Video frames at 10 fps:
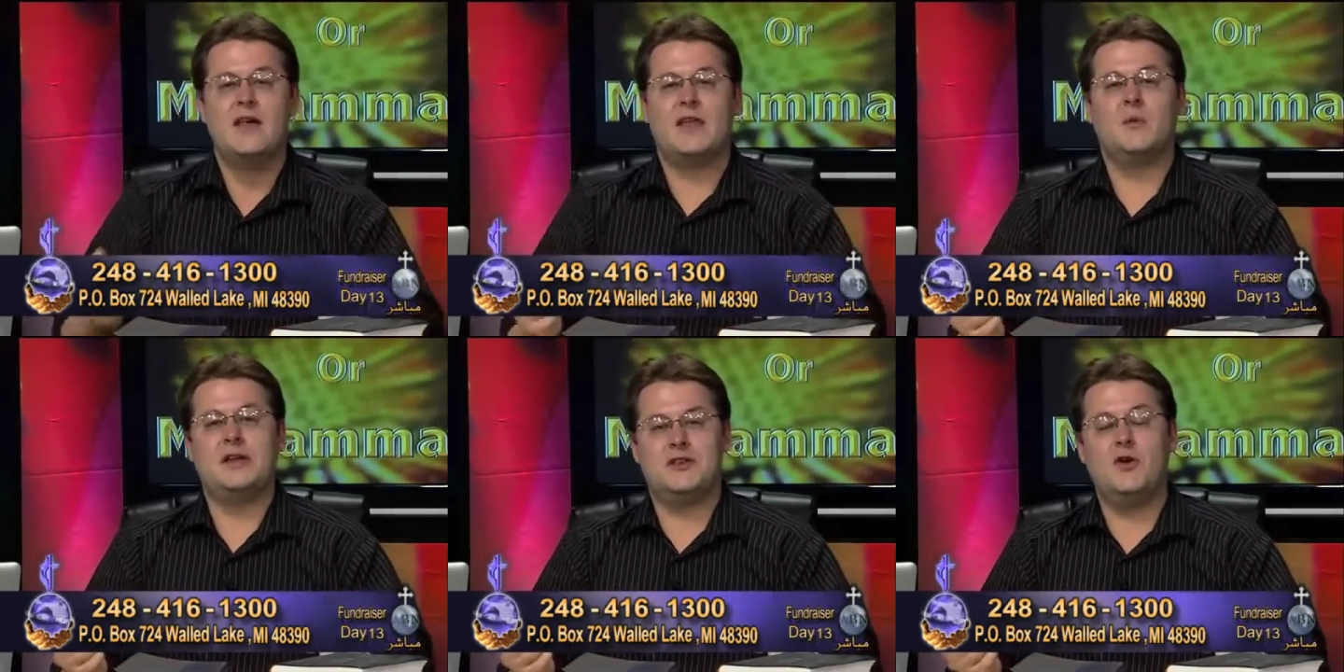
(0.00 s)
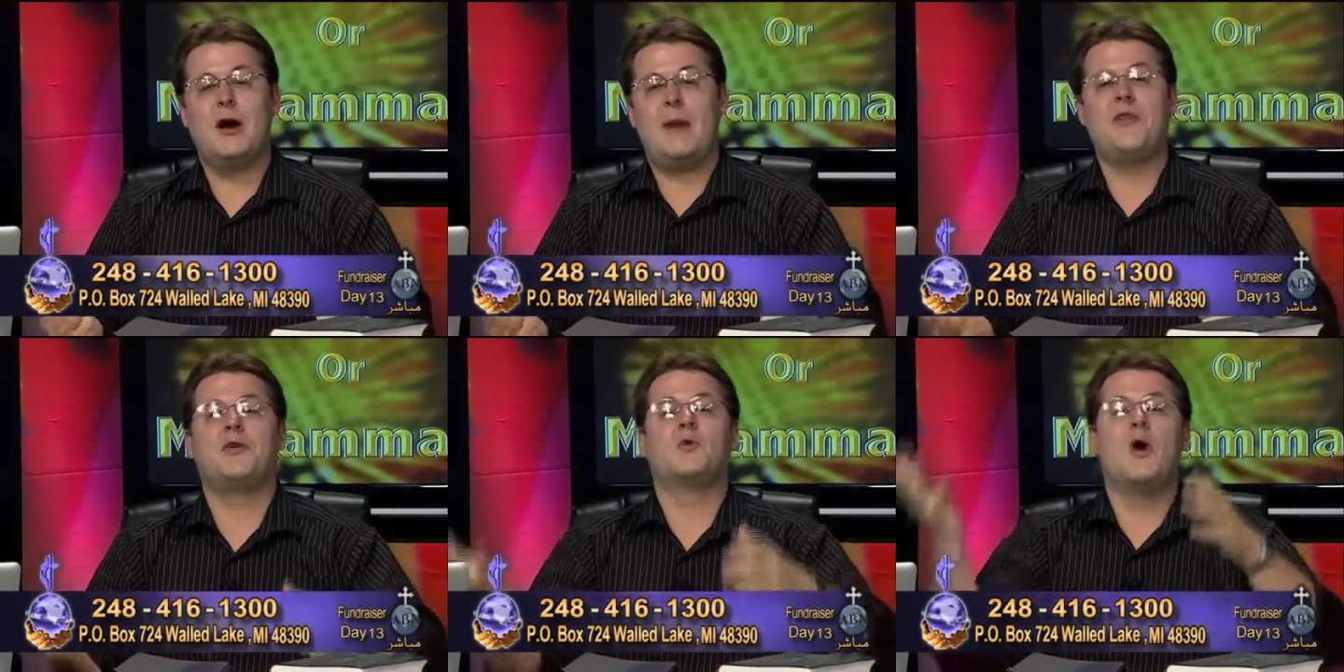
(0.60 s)
than we do
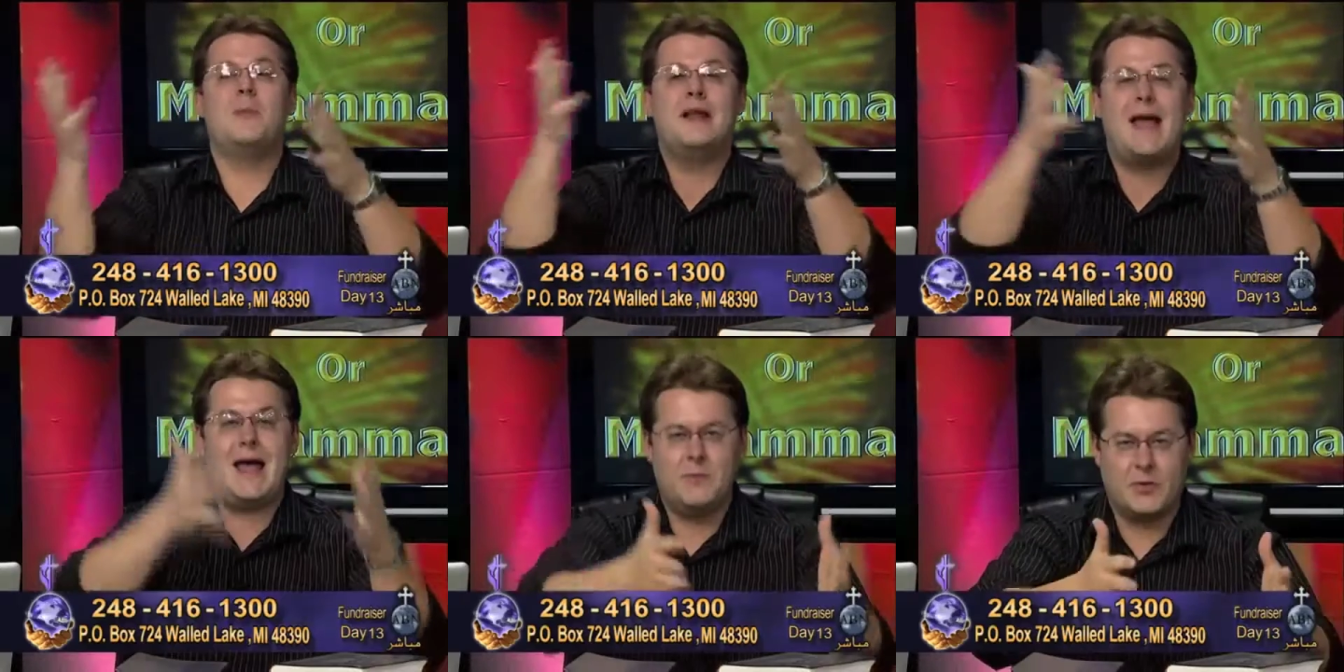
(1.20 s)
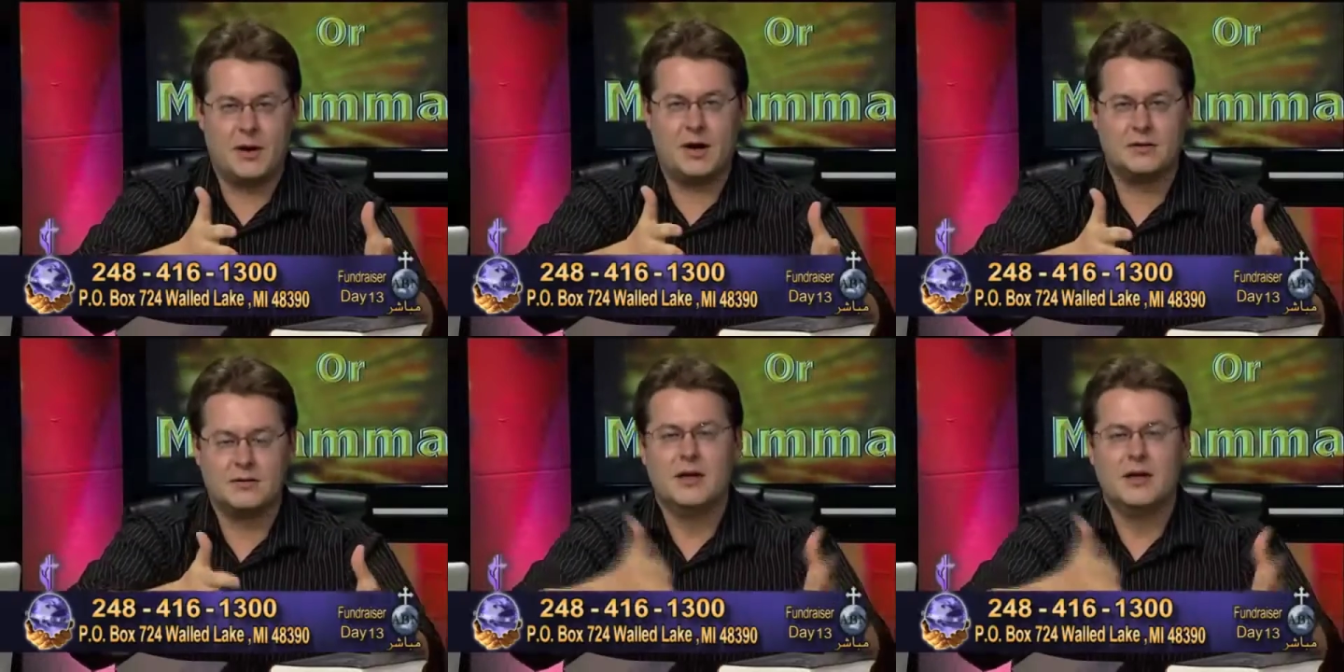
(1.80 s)
about the Roman emperor?